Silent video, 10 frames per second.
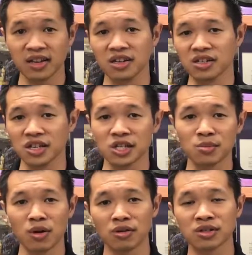It is a
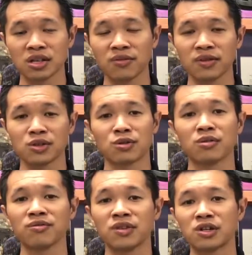small selfie
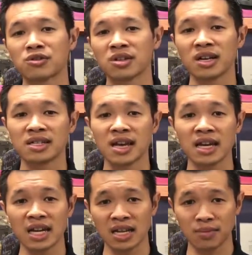drone, features a
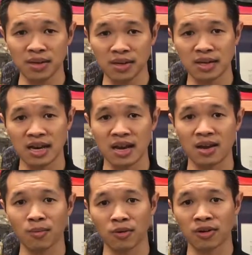1080p
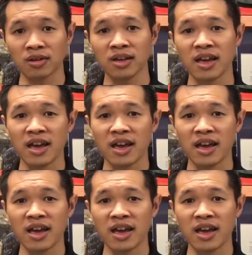camera,